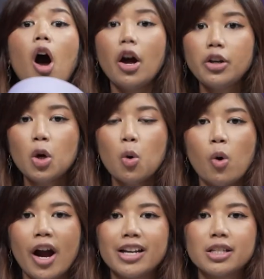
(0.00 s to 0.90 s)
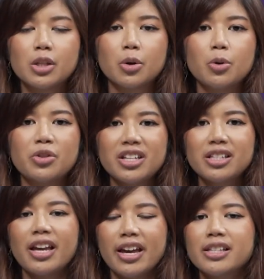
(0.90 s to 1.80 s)
audio-wise though,
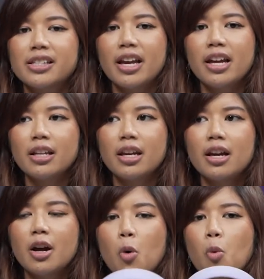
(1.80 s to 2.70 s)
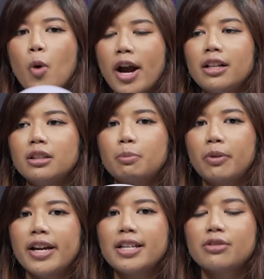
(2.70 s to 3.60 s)
this headset, while the
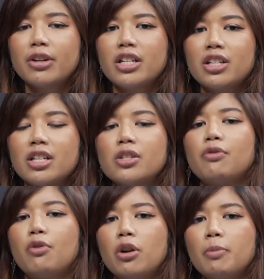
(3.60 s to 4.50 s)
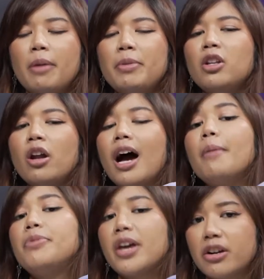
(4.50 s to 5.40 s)
price range is affordable, I mean, not
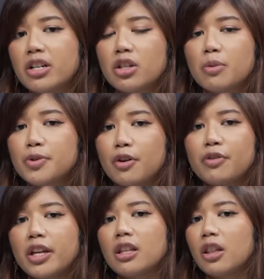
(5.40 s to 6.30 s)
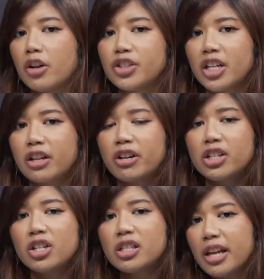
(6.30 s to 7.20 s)
up there in terms of like the Logitech
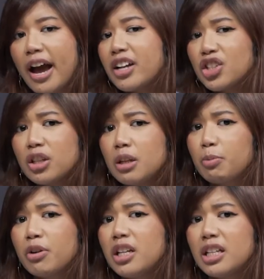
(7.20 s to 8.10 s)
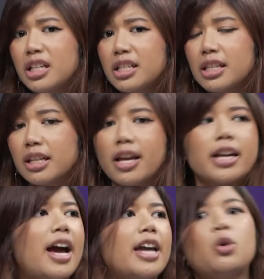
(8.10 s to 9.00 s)
range, it's actually pretty decent.
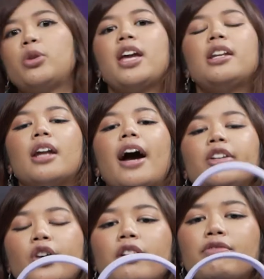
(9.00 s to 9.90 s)
Like, I don't hate it. I tried